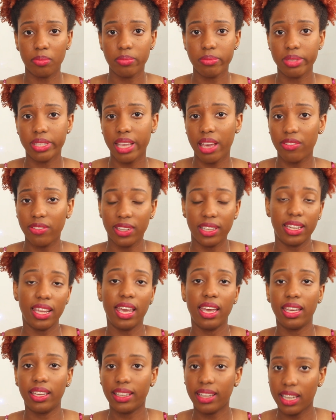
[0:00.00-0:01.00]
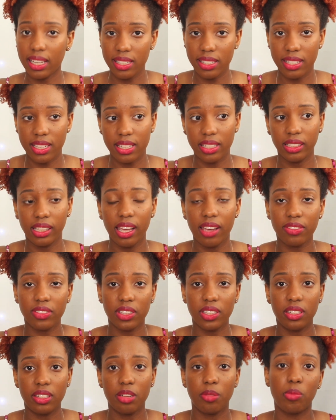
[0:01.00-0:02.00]
7, 8, 9, 10,
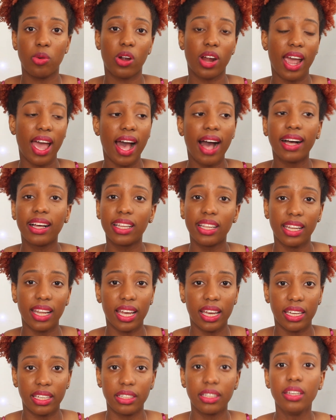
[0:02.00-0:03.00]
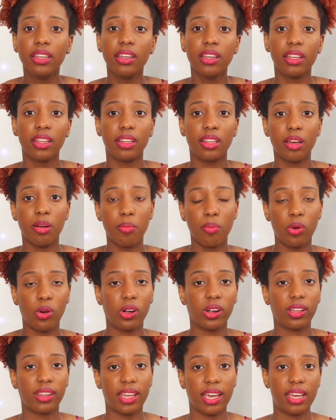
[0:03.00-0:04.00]
11, the more alkaline, the
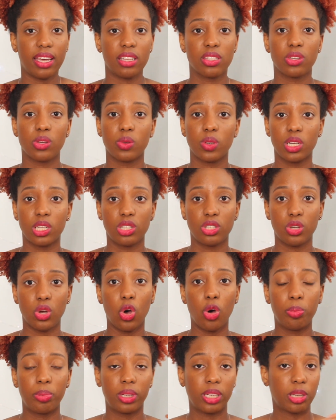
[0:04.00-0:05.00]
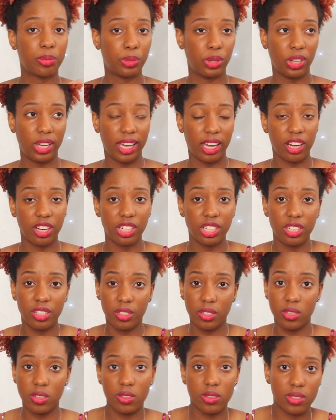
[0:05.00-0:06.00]
more that it's going to open up your hair
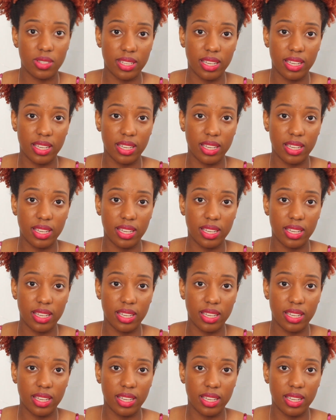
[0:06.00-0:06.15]
cuticles.